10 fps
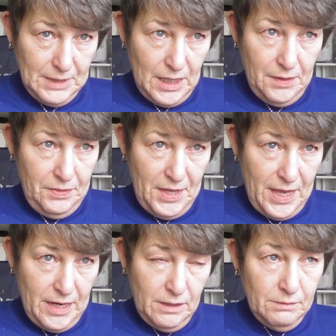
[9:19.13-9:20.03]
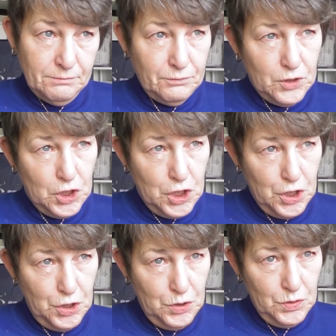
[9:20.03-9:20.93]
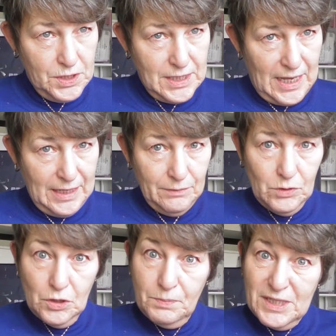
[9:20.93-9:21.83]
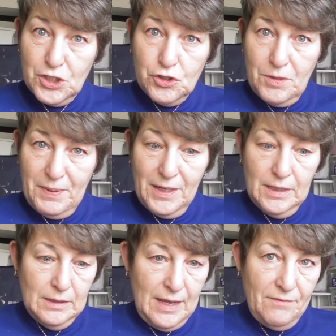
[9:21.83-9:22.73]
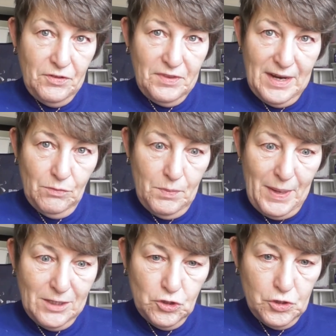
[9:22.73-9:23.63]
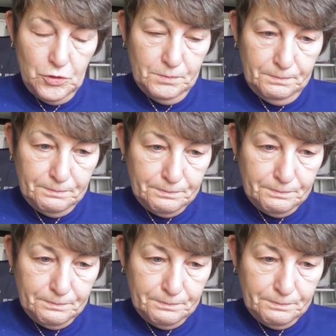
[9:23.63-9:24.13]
and then Tuesday gonna be stripping everything out the bedroom